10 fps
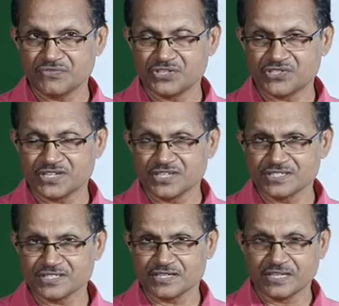of
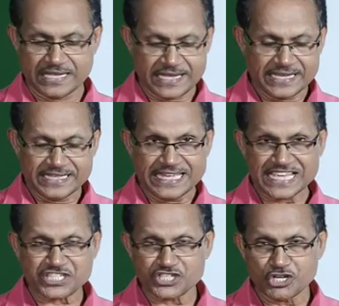questions?
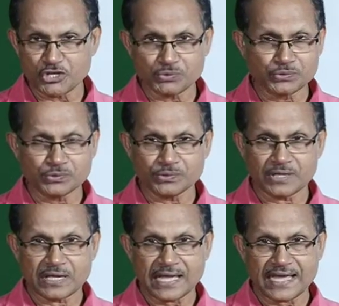Yes, no
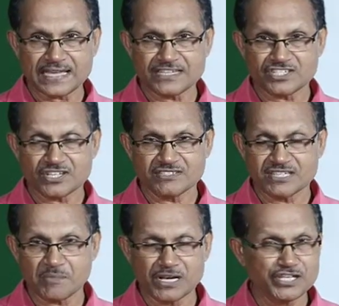and
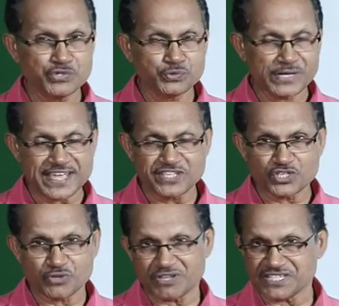W
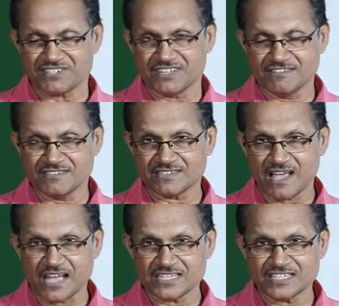H questions
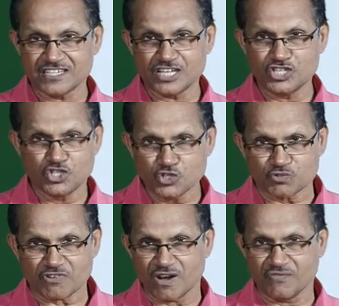asked in a
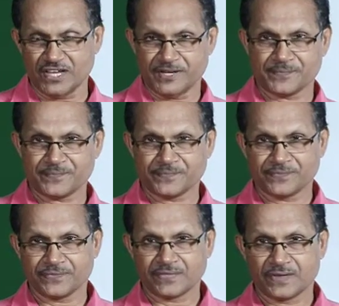neutral way
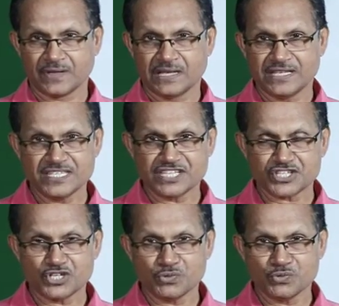yes
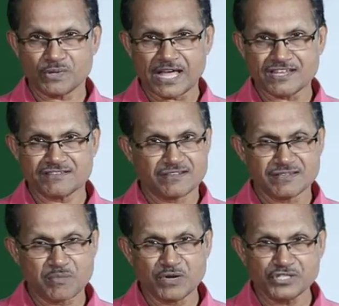no and
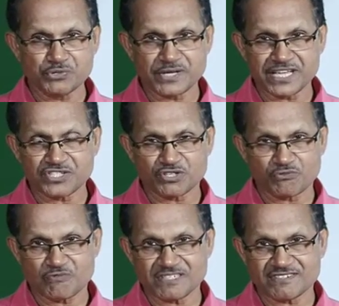WH
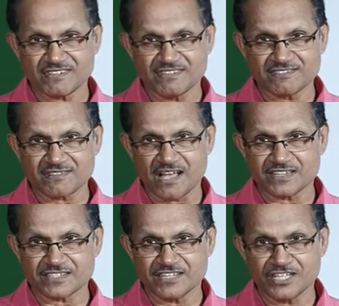questions
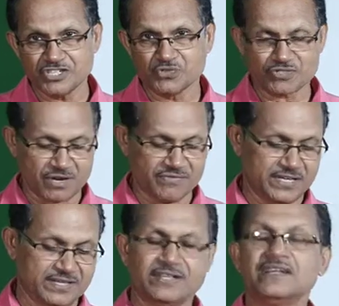asked in a neutral way.